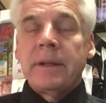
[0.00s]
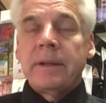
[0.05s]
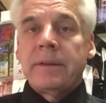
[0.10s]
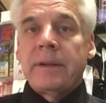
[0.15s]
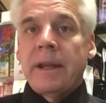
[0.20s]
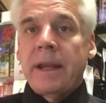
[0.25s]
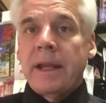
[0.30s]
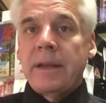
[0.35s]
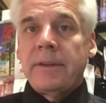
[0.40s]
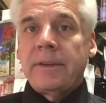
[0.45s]

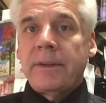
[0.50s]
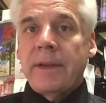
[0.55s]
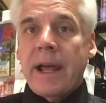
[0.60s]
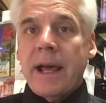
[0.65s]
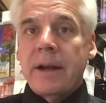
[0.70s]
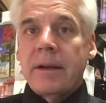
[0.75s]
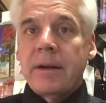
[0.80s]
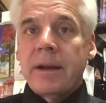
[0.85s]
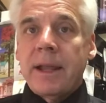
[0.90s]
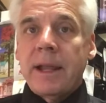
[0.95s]
Today is
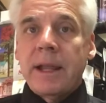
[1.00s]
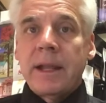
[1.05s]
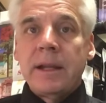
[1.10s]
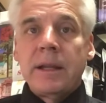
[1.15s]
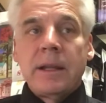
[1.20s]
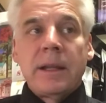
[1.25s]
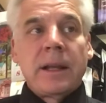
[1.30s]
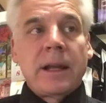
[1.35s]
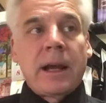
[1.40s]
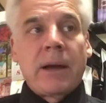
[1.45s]

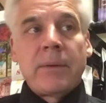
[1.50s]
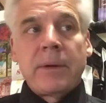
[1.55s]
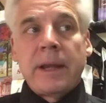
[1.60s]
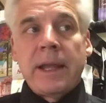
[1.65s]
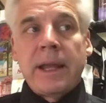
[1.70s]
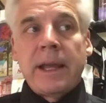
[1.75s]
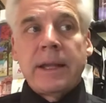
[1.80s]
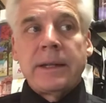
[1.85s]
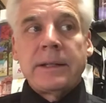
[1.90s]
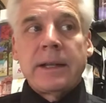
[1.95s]
Saturday. I
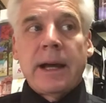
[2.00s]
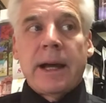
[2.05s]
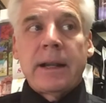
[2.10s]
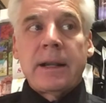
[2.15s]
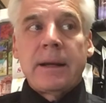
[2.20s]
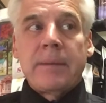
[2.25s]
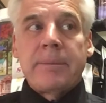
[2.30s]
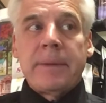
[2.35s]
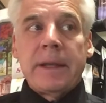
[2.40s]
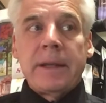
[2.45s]
went ahead and got
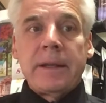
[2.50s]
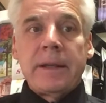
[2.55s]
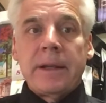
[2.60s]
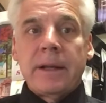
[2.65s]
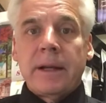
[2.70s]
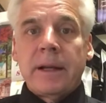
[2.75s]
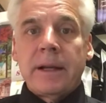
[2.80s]
up at